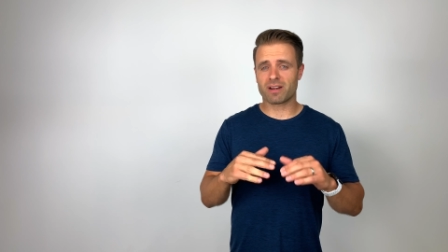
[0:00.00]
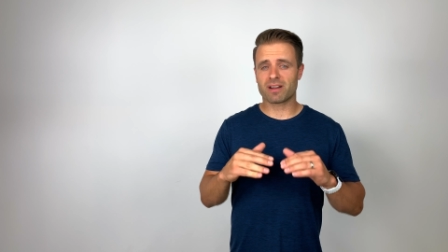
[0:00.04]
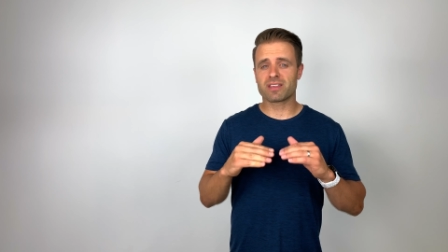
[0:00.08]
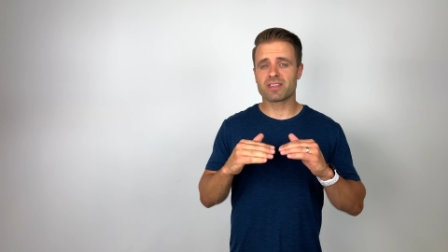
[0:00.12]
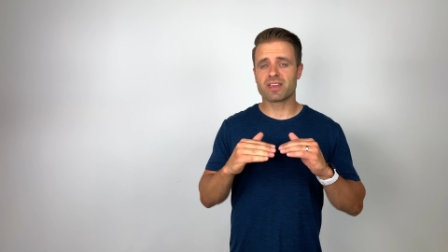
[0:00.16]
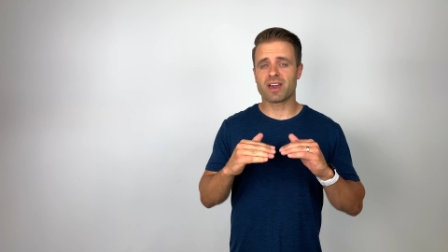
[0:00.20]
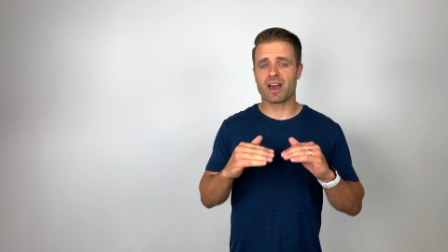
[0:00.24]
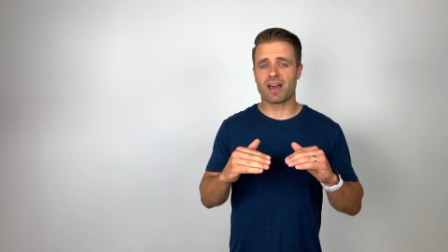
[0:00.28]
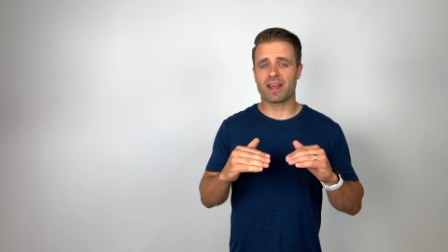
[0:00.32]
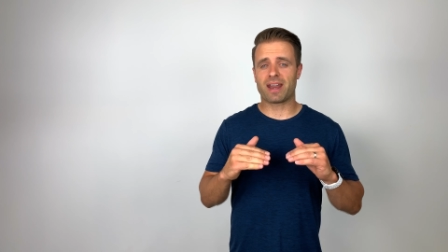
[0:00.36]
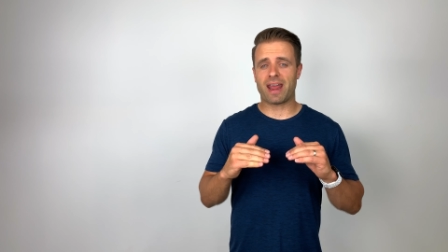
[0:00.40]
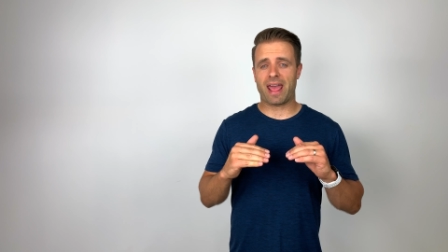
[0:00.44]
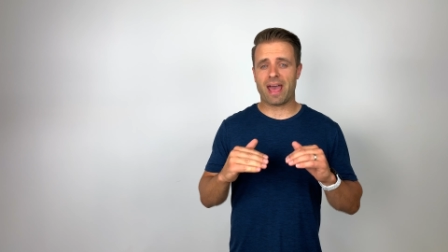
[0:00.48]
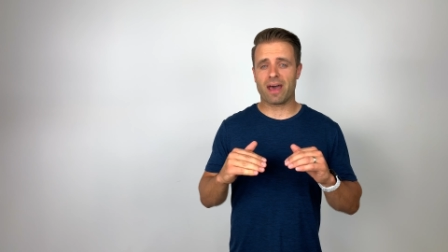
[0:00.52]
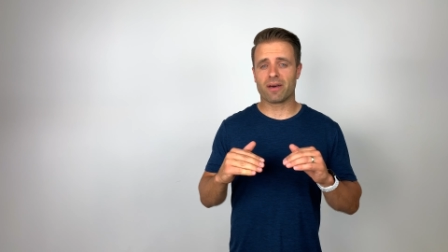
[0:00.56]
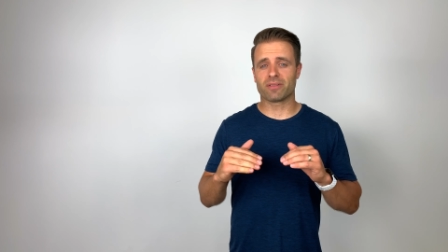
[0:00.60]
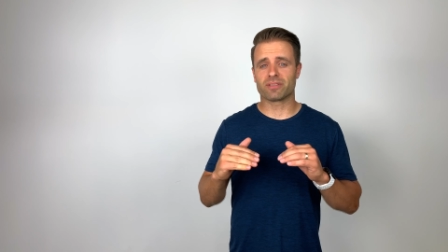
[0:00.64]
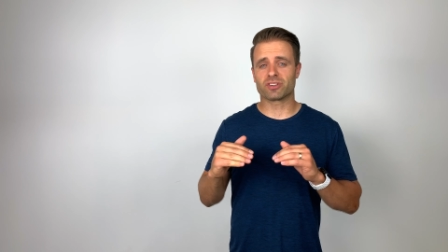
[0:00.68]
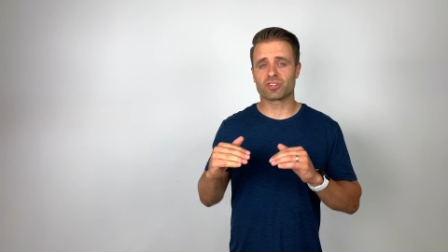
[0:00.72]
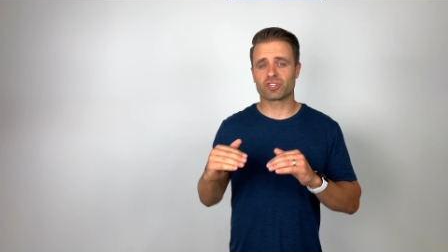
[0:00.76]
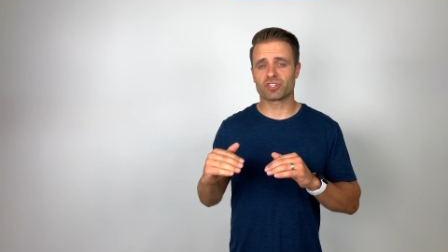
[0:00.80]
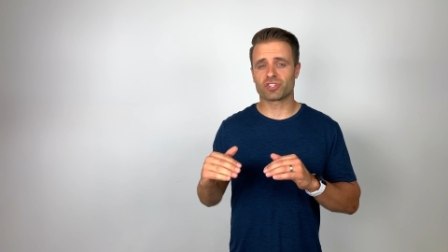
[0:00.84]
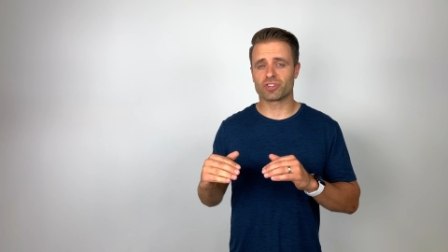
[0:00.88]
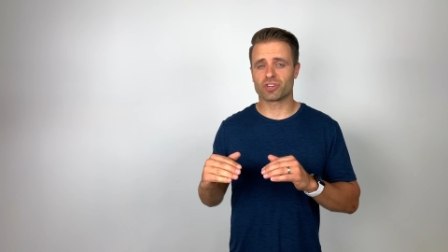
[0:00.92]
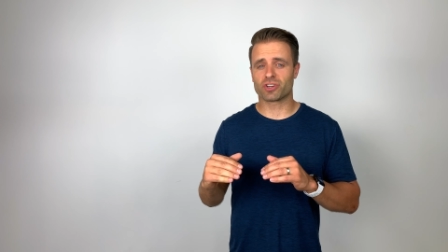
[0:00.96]
cut out the
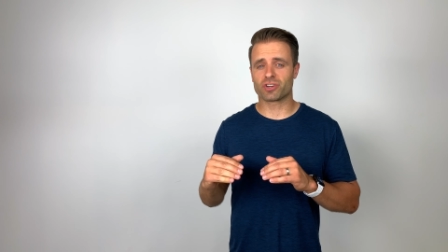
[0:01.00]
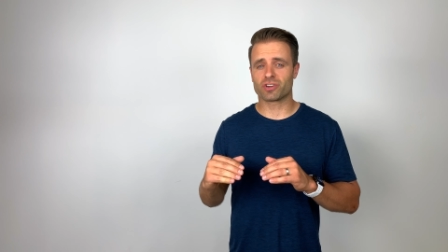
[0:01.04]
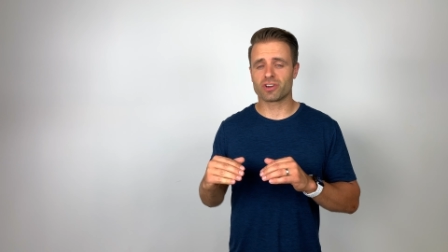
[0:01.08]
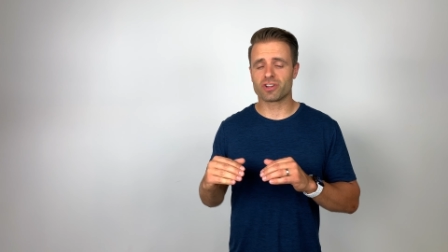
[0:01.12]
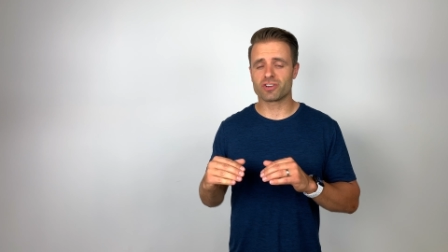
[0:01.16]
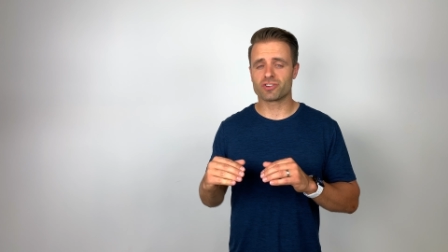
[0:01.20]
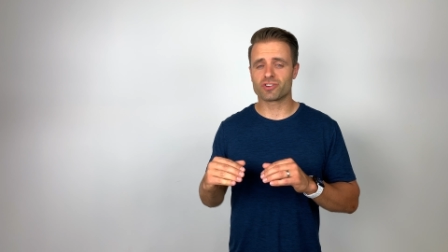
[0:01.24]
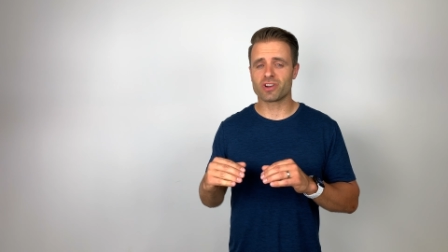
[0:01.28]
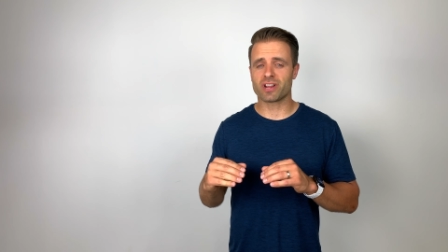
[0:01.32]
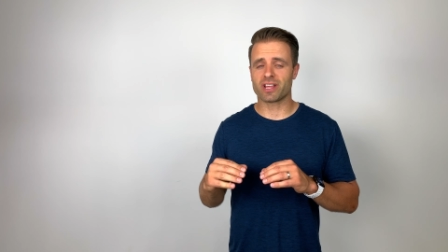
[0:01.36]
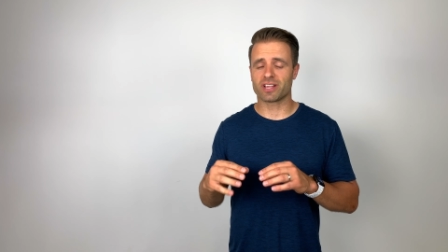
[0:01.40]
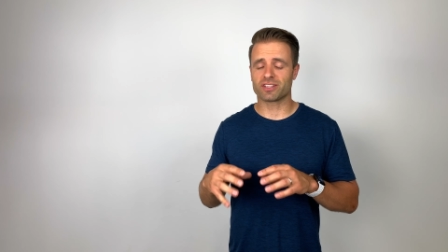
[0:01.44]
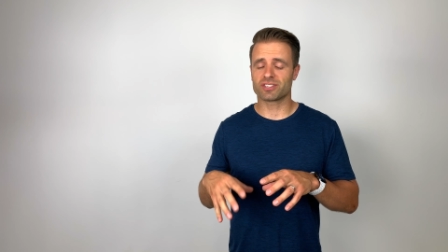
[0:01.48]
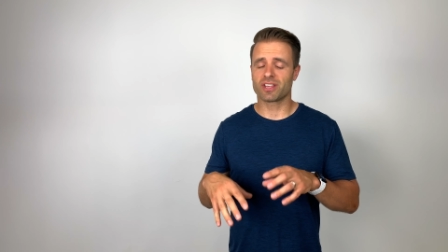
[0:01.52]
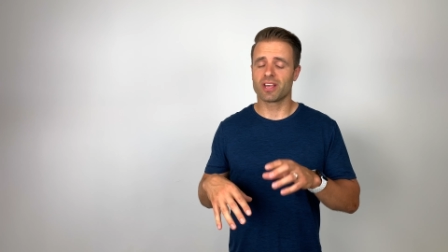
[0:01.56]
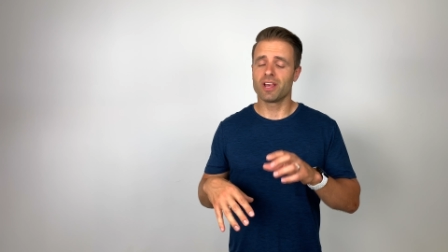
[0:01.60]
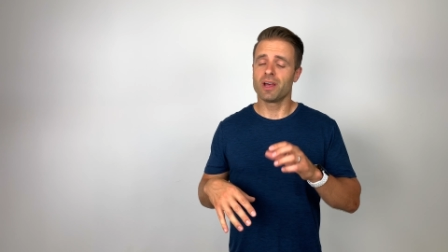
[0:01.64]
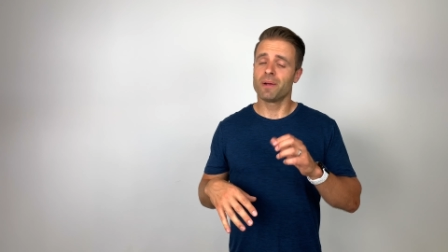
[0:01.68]
sugary drinks.